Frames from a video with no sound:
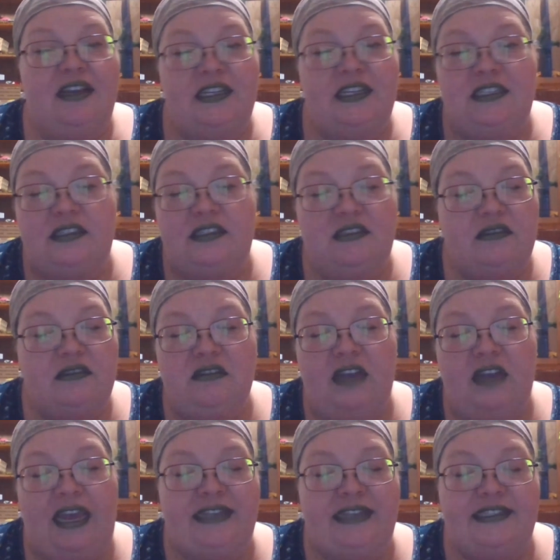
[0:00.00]
It's
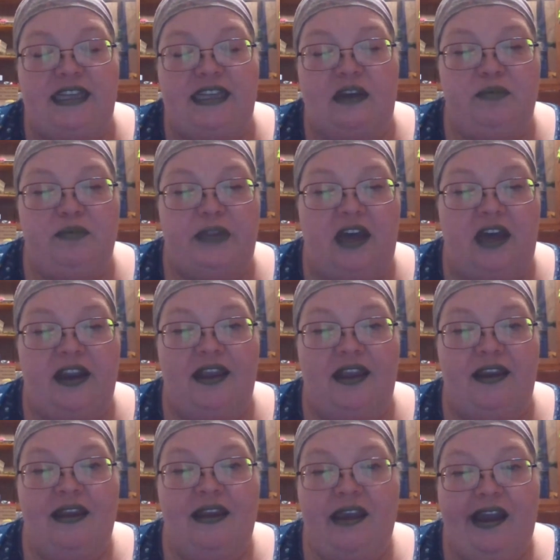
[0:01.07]
hands down plotting.